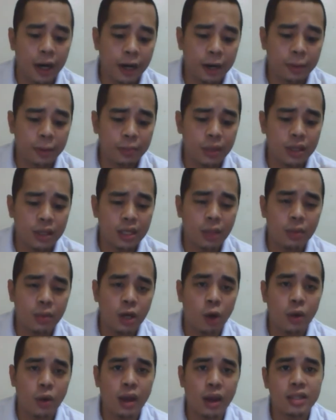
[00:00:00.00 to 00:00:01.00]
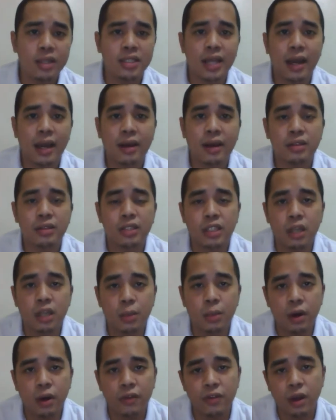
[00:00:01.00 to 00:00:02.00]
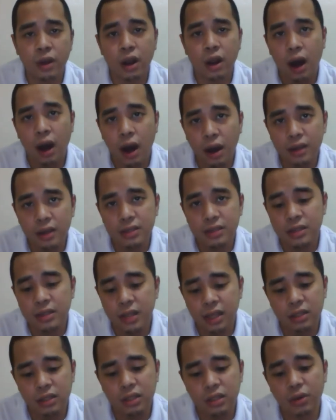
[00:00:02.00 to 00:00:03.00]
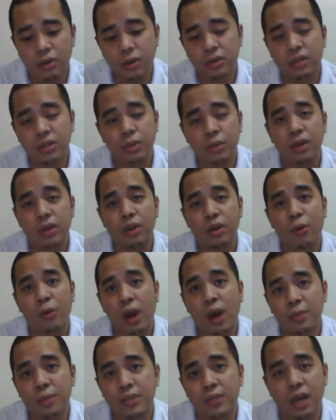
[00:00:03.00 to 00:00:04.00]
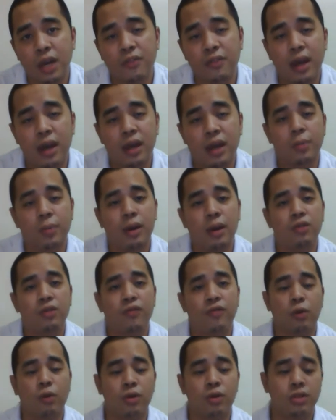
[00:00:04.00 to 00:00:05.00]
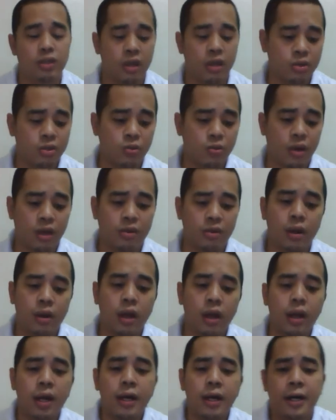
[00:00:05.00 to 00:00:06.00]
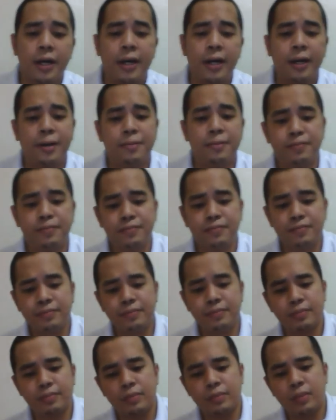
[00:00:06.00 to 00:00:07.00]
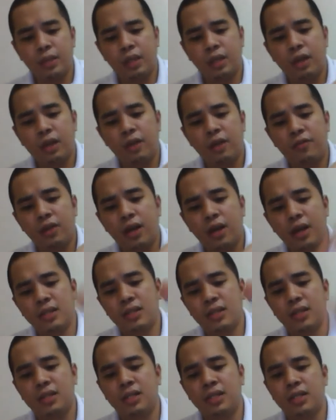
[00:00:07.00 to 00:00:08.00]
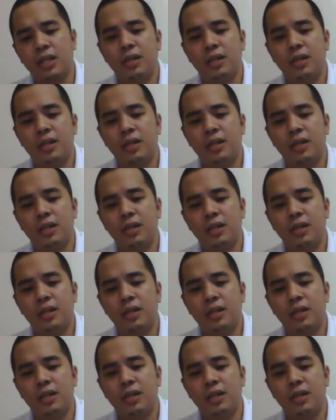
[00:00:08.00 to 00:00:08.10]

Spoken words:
let me go ahead and tackle some of the cons and or some of the gripes I've had about the Vortex, rather. Um, if you guys could see,